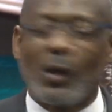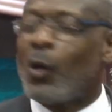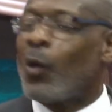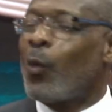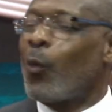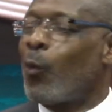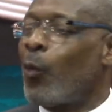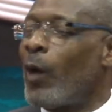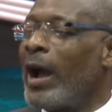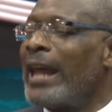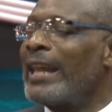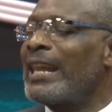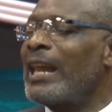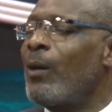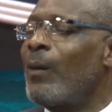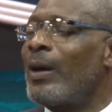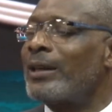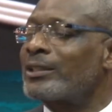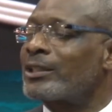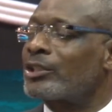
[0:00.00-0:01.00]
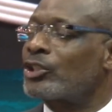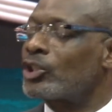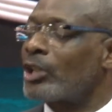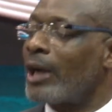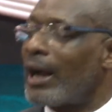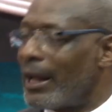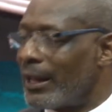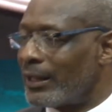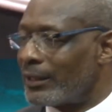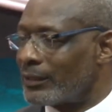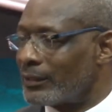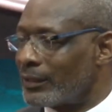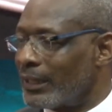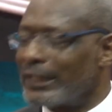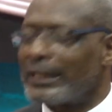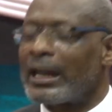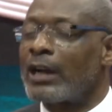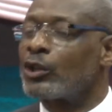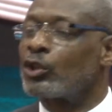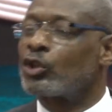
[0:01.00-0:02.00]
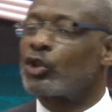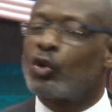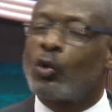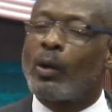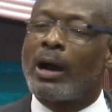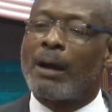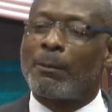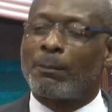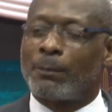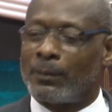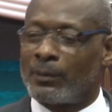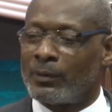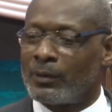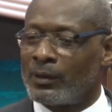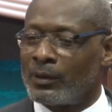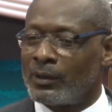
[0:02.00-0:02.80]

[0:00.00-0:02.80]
When I was a child and I grew up,